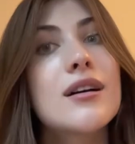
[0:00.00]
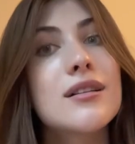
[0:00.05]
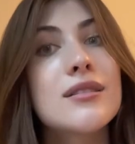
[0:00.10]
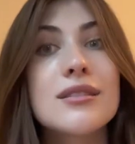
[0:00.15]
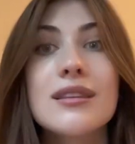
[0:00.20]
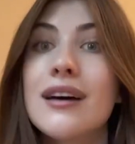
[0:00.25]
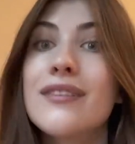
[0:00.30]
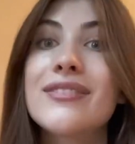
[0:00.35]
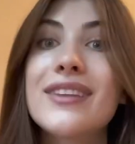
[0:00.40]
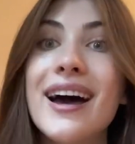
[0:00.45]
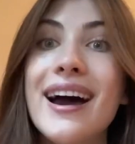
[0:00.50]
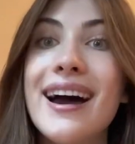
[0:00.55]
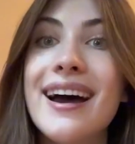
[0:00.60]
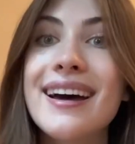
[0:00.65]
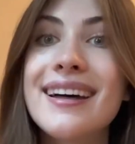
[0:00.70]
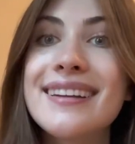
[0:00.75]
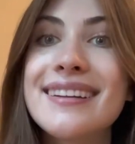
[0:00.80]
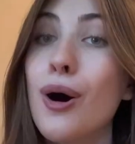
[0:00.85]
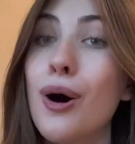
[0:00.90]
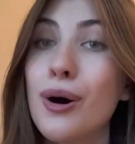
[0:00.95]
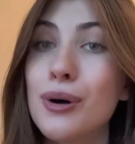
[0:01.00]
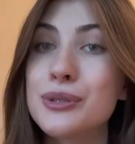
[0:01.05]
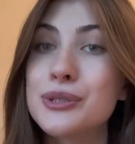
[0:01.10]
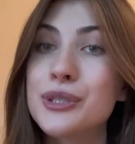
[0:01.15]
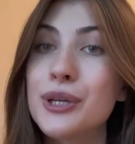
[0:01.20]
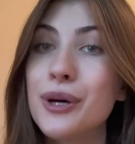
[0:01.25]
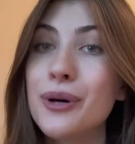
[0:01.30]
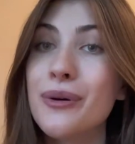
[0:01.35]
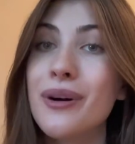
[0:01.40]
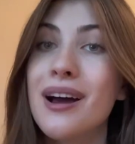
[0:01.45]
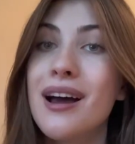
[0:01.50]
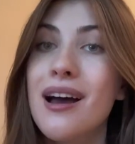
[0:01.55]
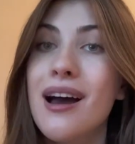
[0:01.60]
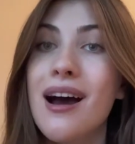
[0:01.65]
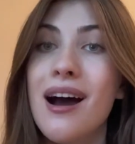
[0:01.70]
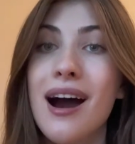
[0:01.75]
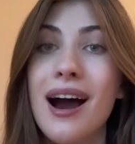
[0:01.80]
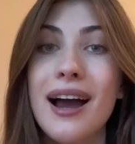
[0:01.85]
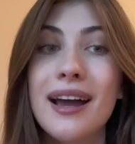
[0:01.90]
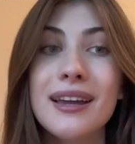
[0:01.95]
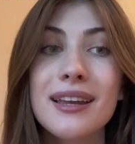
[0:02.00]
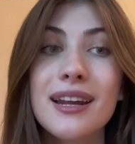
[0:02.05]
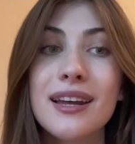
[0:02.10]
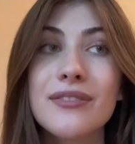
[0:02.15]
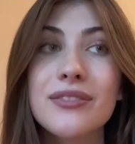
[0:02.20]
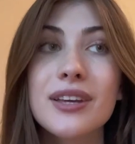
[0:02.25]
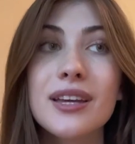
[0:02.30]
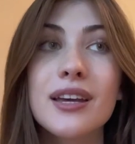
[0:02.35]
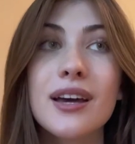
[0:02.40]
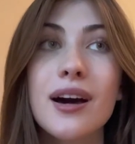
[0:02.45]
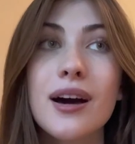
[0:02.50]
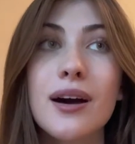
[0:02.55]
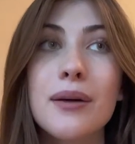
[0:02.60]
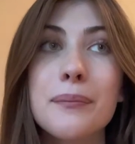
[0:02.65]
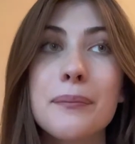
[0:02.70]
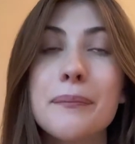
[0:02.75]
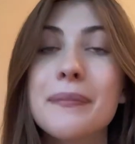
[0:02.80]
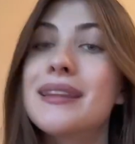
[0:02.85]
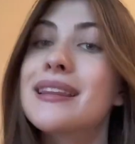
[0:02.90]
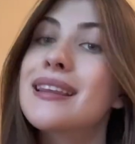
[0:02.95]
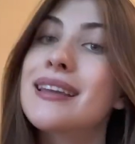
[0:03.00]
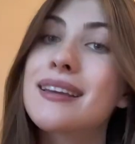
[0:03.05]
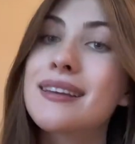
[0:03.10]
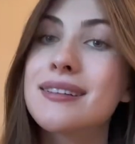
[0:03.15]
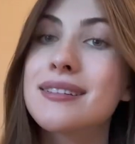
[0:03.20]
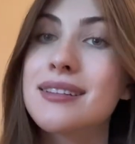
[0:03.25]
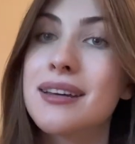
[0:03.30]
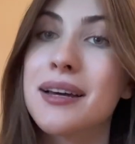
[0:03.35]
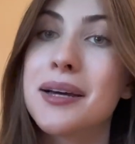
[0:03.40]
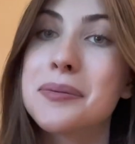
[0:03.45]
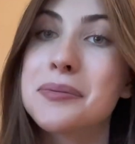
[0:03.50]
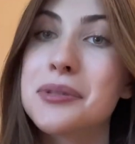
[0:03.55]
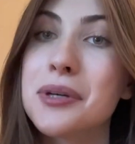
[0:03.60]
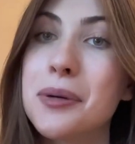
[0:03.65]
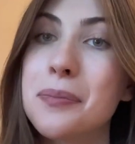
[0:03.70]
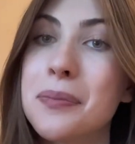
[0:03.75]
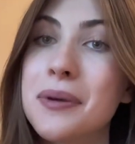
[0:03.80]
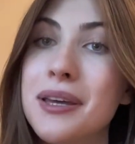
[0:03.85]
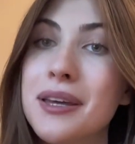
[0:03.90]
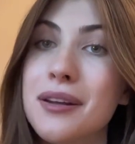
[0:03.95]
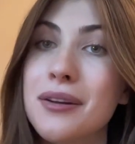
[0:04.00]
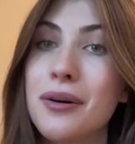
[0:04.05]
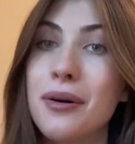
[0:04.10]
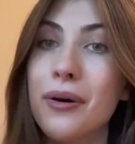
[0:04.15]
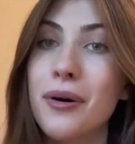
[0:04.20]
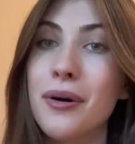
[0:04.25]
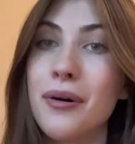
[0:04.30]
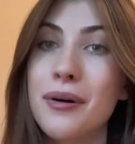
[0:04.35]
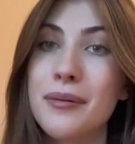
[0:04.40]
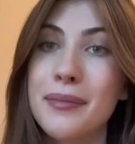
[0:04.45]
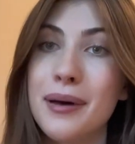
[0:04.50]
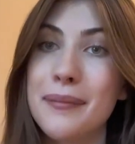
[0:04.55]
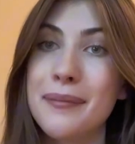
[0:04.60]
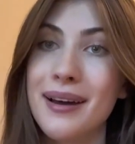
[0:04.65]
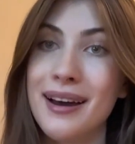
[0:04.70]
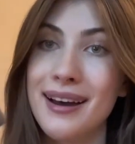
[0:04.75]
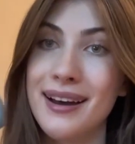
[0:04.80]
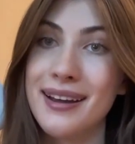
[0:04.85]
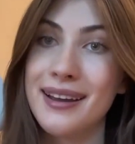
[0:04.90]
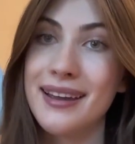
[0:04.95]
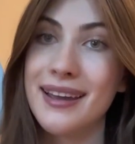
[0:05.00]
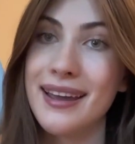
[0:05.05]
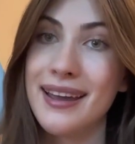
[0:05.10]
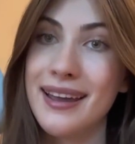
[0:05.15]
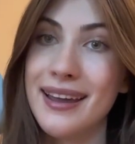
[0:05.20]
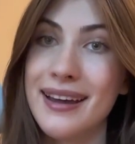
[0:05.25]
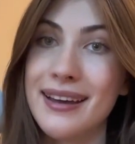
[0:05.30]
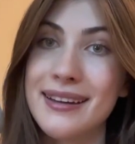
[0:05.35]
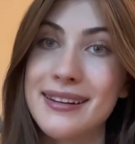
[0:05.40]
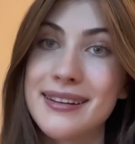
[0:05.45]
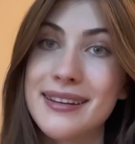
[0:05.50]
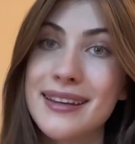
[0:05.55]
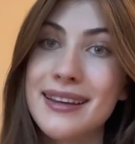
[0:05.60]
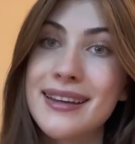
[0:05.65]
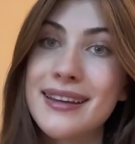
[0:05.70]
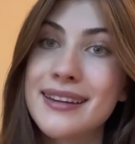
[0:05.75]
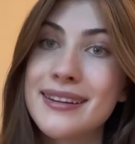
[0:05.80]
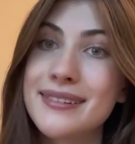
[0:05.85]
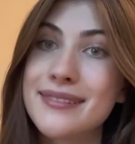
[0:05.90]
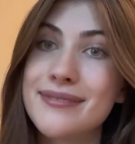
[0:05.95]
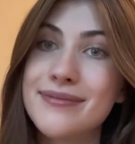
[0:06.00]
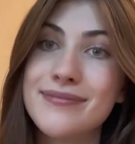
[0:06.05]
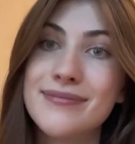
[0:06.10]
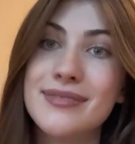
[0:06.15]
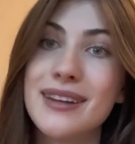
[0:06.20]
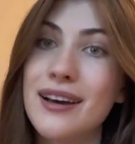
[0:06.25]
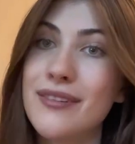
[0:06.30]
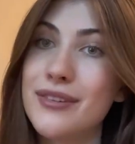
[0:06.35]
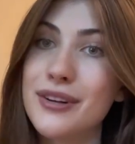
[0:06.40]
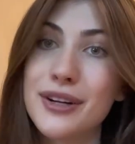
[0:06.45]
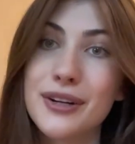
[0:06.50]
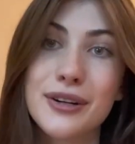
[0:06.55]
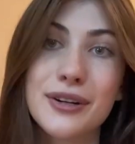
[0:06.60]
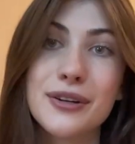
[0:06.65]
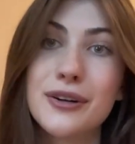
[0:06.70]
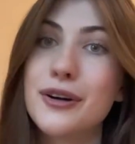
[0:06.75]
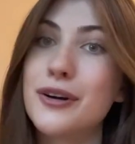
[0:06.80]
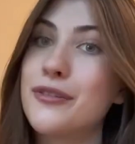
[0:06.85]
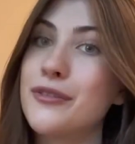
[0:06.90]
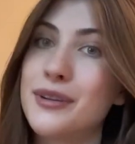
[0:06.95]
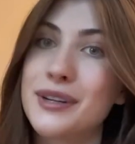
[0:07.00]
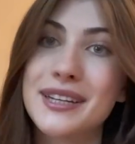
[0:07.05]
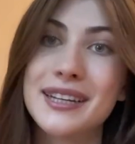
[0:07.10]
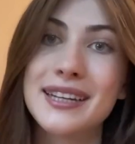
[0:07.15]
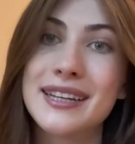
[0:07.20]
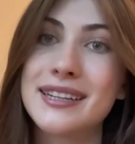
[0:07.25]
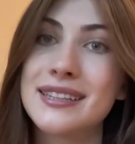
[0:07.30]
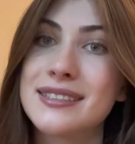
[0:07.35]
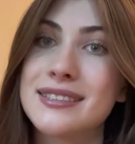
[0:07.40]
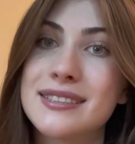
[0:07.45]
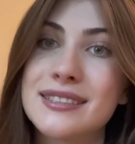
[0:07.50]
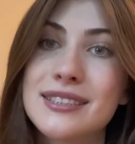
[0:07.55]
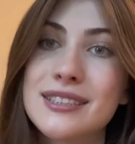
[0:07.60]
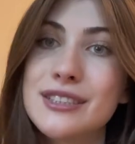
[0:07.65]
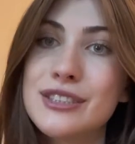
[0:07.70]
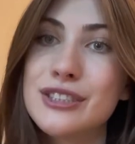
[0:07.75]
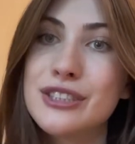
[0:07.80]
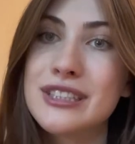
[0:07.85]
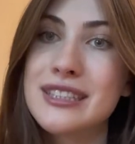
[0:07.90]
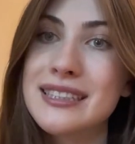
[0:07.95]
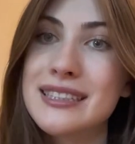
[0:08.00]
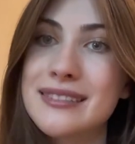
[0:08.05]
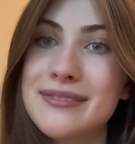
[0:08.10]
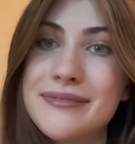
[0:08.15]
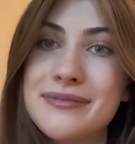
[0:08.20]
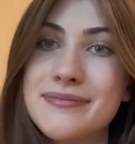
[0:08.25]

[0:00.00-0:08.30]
love that. Also, I can have like a million tabs open on my Mac and it never overheats. She